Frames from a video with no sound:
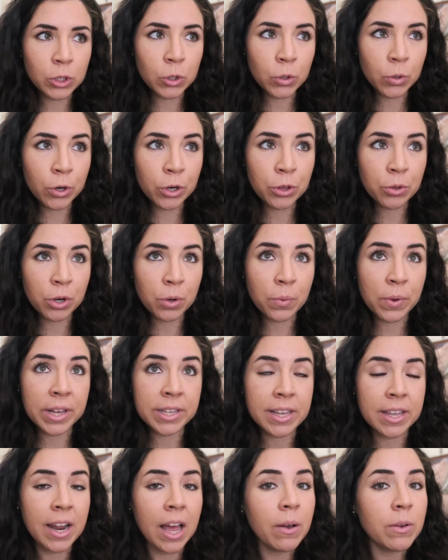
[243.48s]
2 or 3
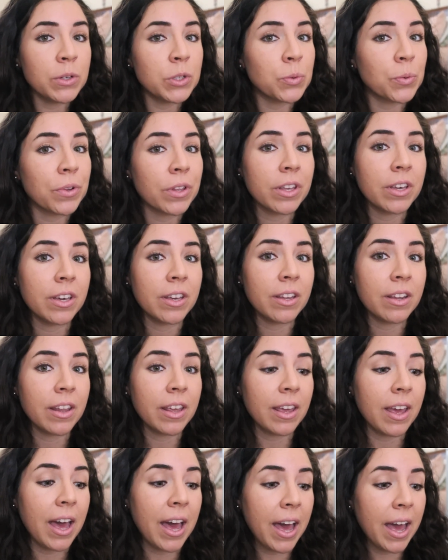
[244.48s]
weeks, and I was really good.
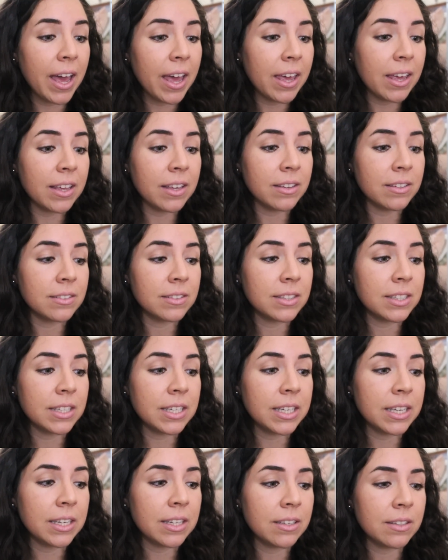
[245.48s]
Like, I
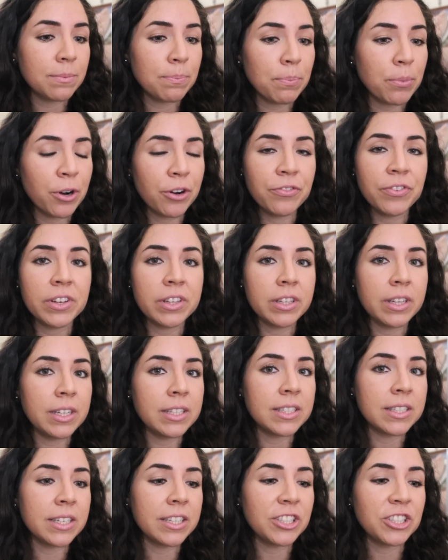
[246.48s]
did it
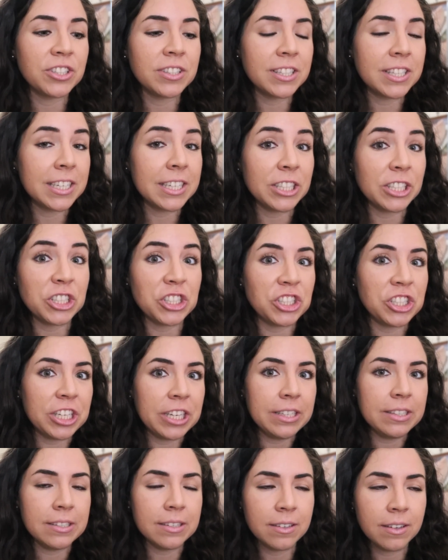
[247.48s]
perfectly, didn't
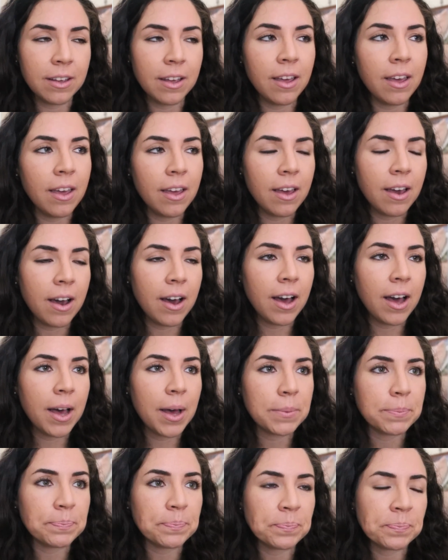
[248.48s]
cheat.
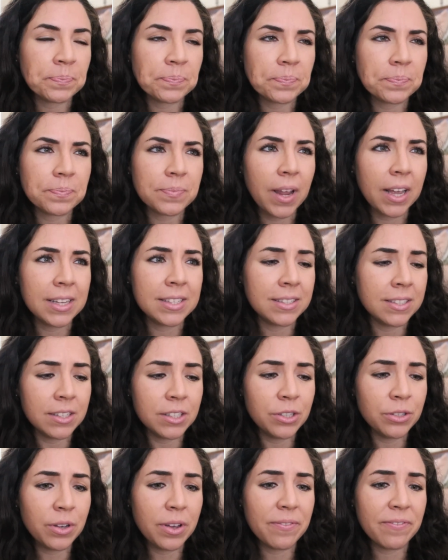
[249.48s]
I
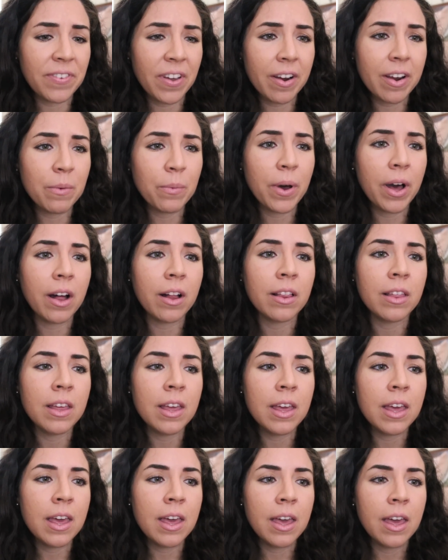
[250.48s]
stuck to it very well,
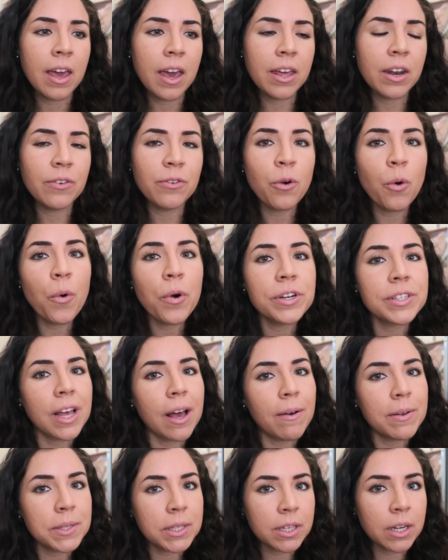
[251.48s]
and of course
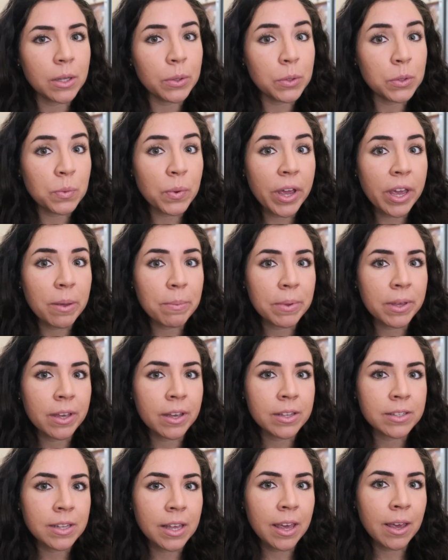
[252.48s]
I was gonna lose weight
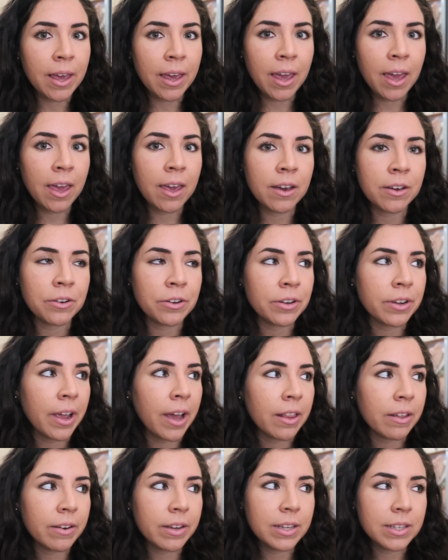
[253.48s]
because 800
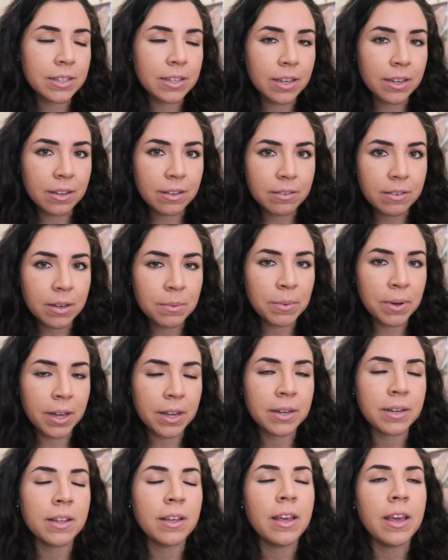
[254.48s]
calories, like, come
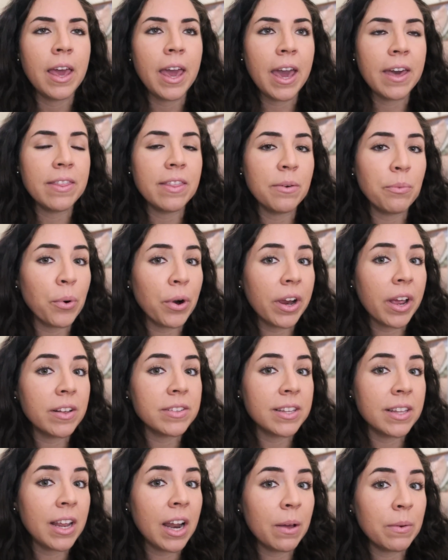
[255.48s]
on. And the
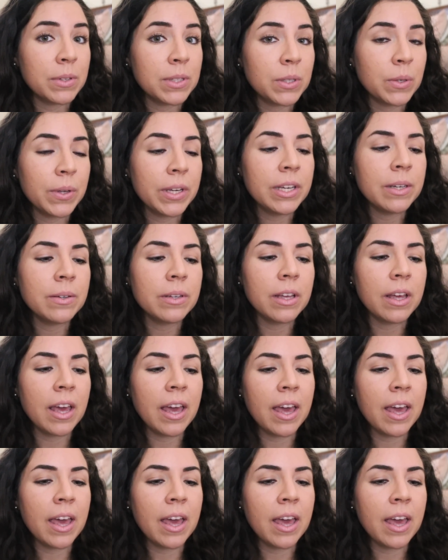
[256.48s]
workouts that I was doing.